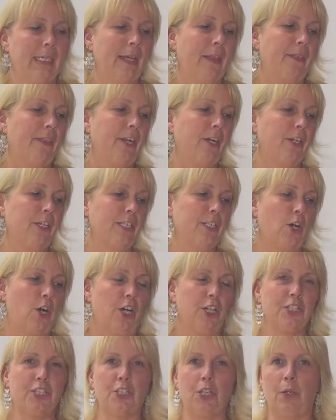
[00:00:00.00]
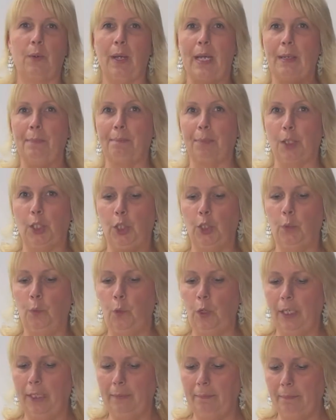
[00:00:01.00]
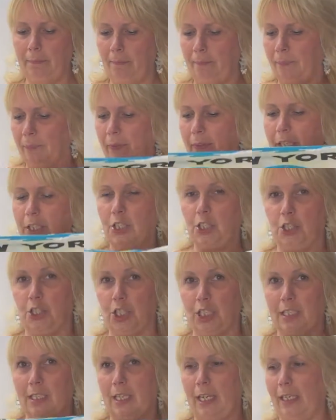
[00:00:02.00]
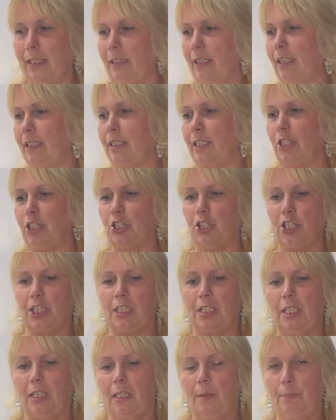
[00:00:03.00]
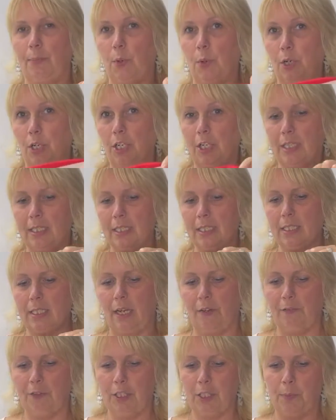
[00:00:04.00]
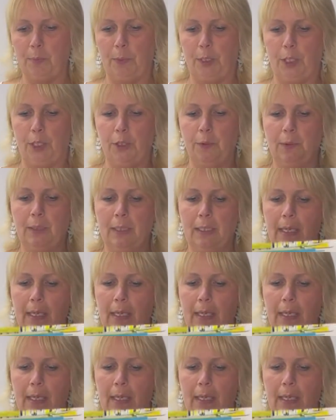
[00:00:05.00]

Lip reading: There is also a blue one that's just like this. It's just that the border and stuff is blue.